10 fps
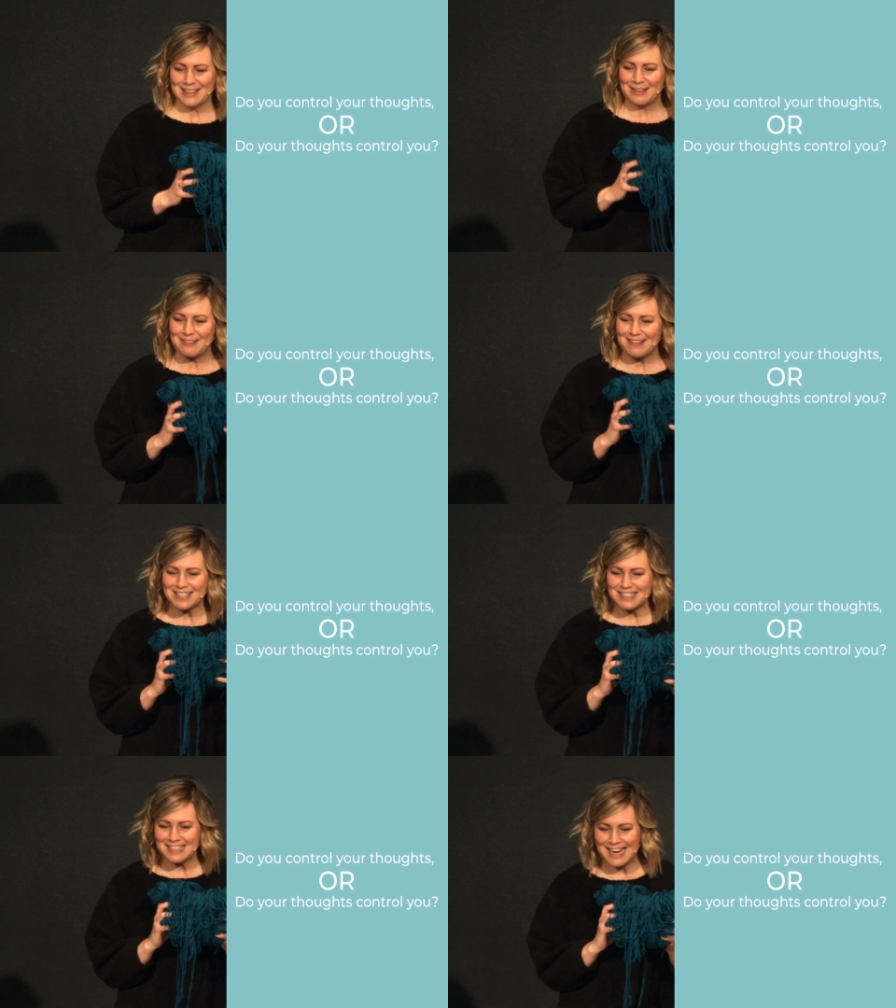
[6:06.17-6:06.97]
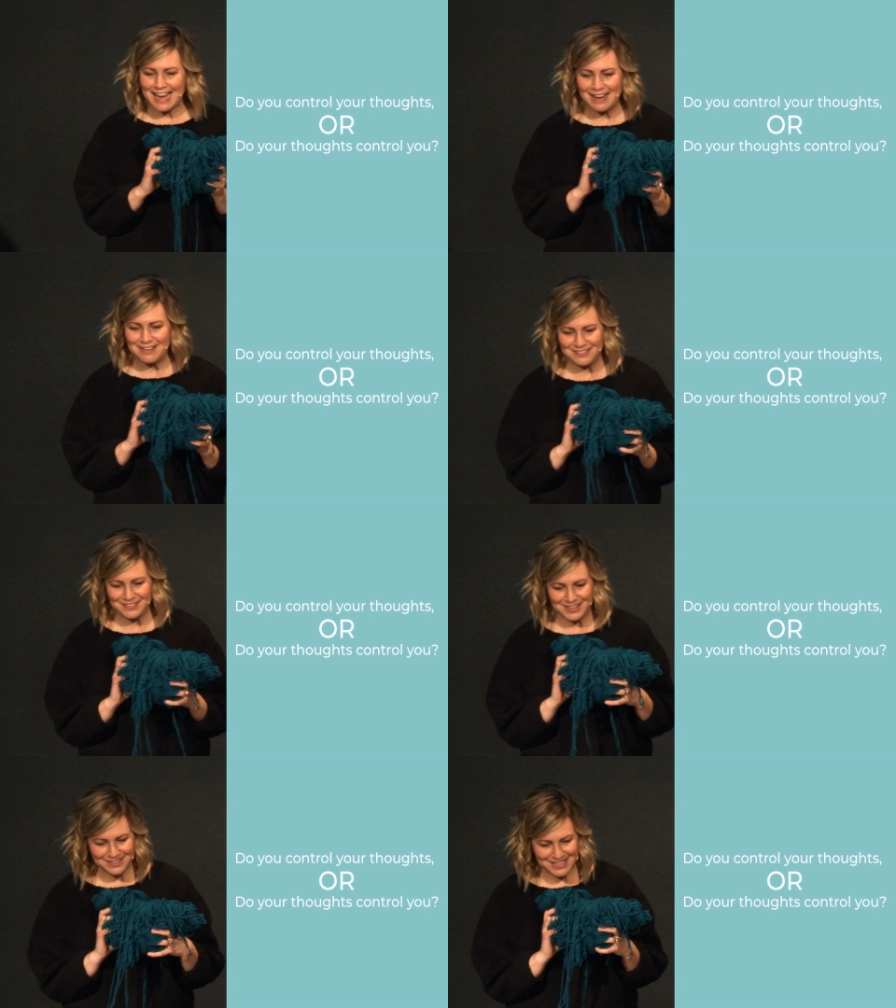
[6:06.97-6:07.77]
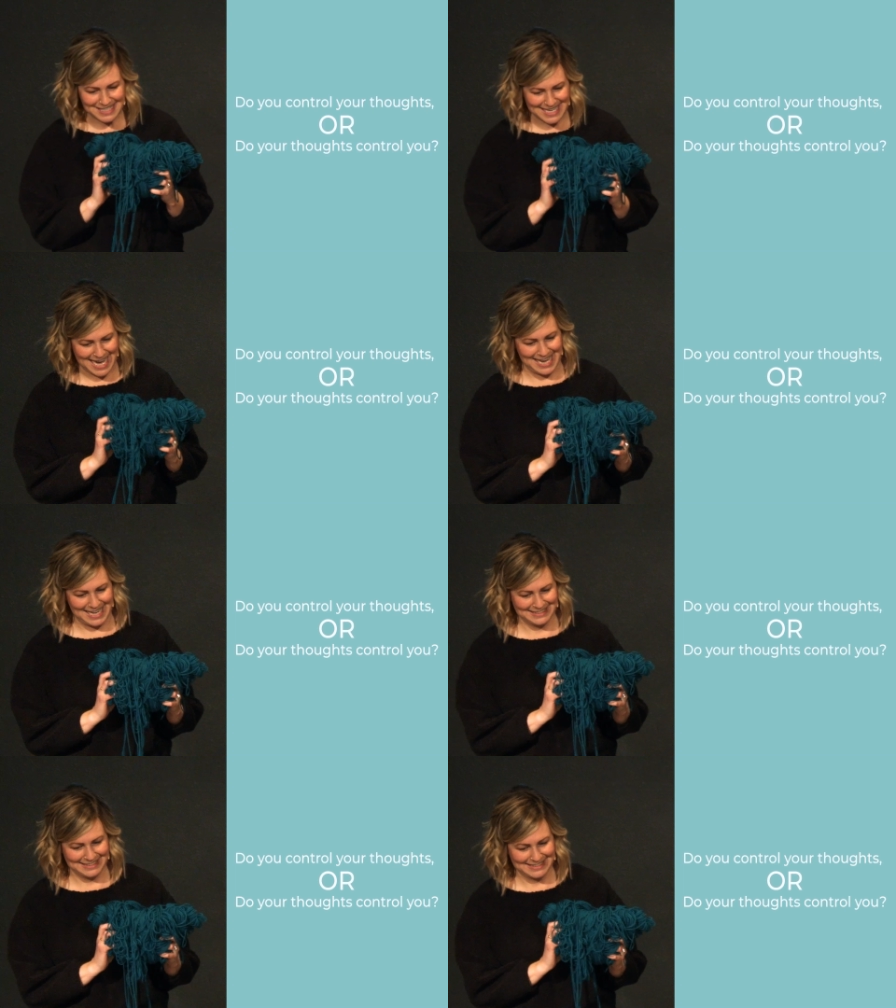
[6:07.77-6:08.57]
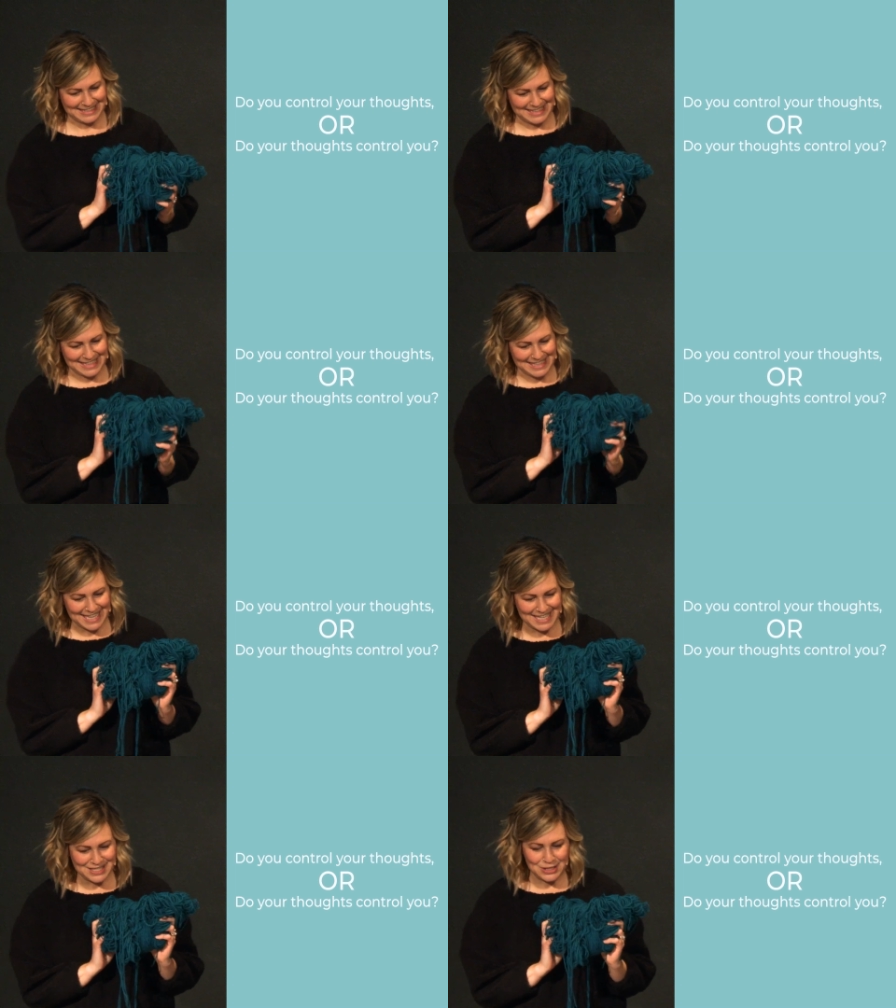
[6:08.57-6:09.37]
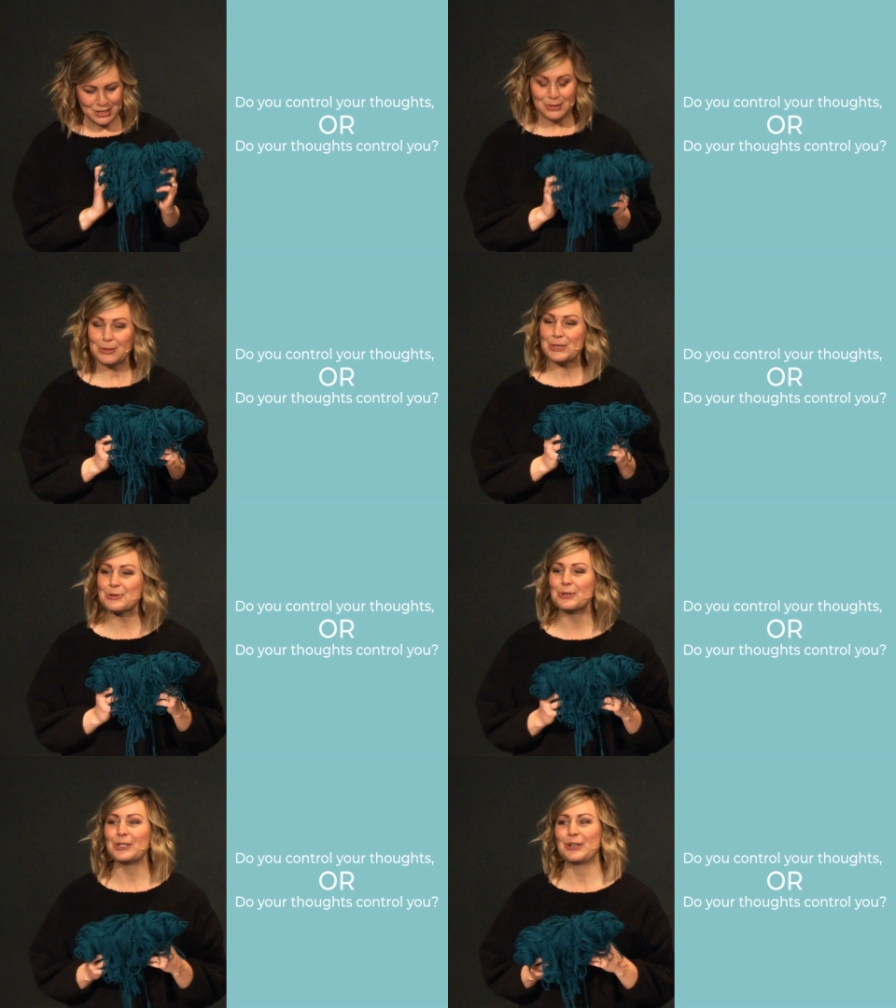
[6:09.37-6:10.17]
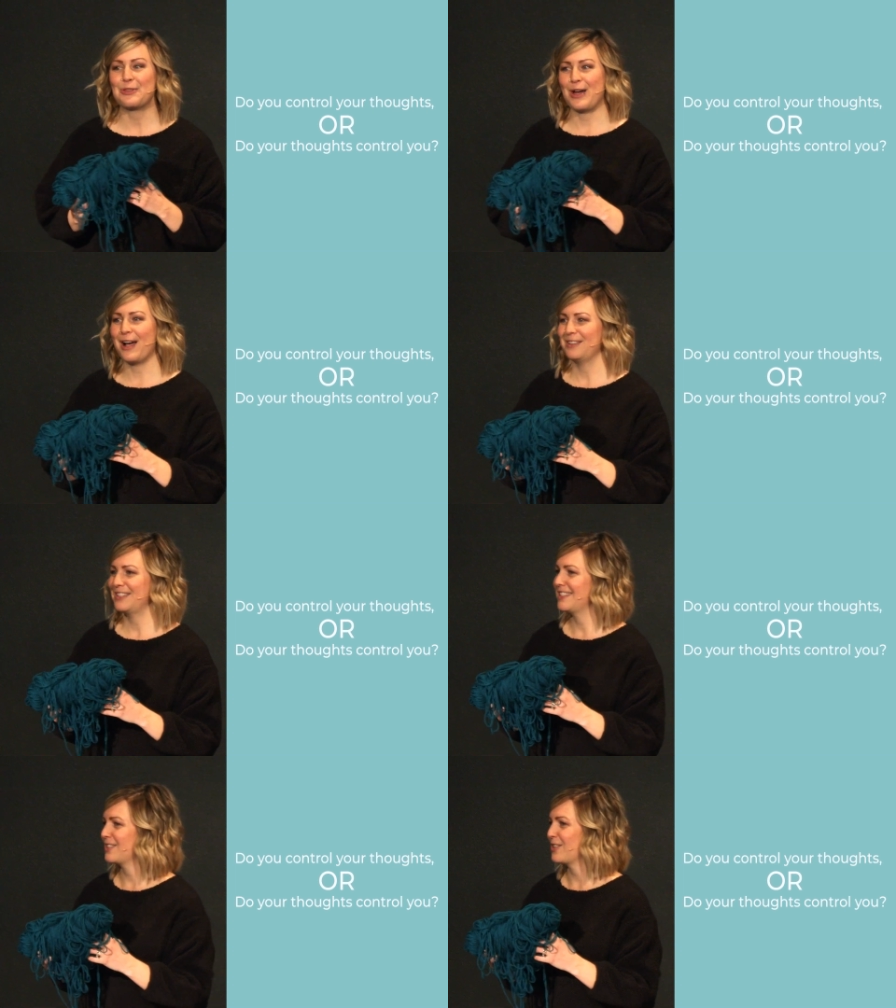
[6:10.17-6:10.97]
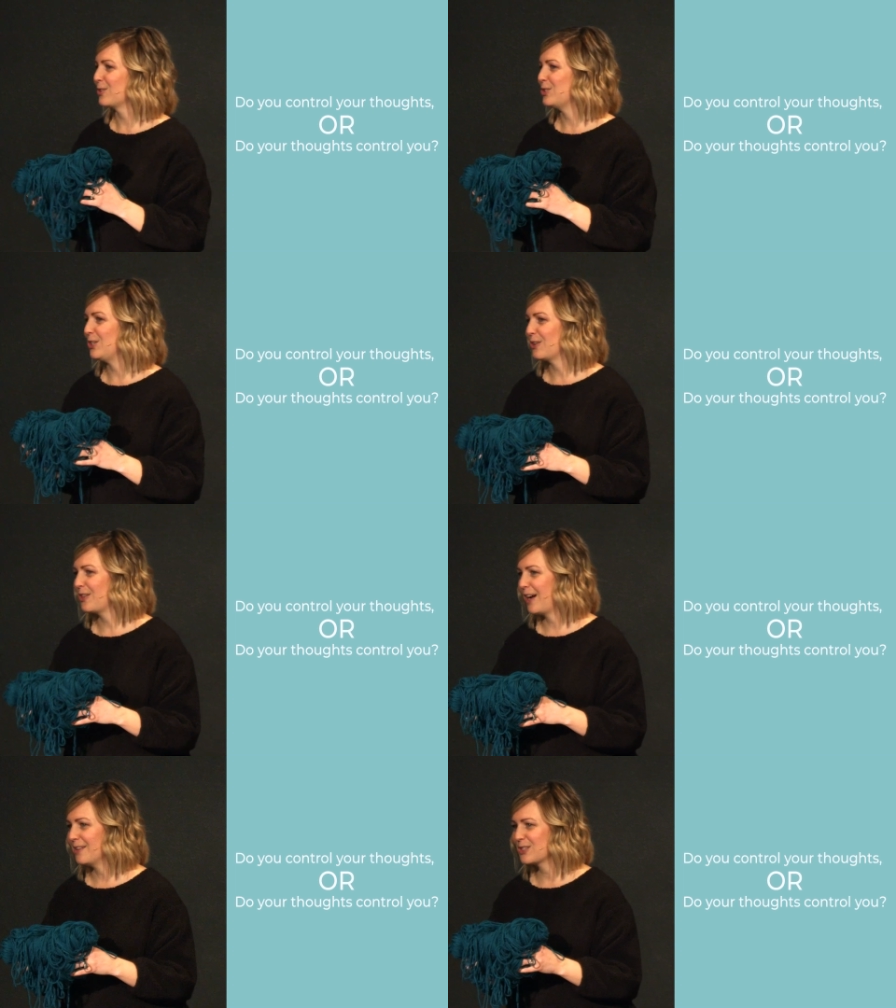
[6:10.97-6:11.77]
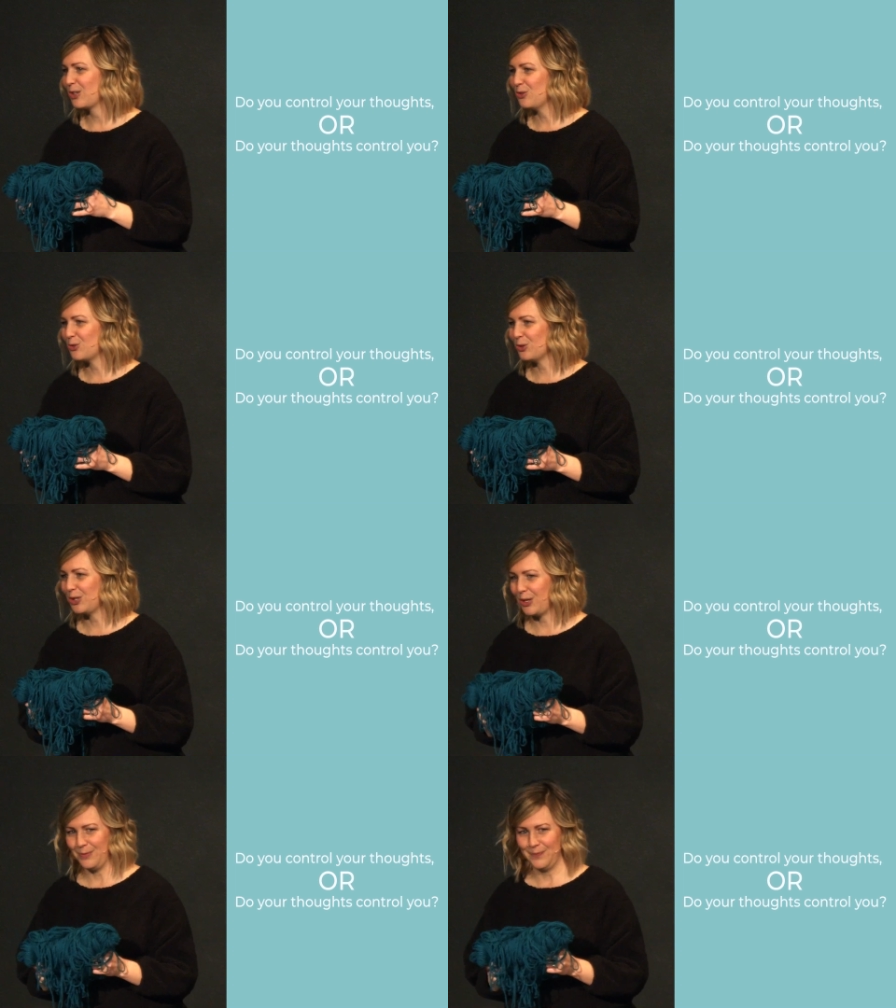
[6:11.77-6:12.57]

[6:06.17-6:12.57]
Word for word: The question I have for you today is, do you control your thoughts, or do your thoughts control you?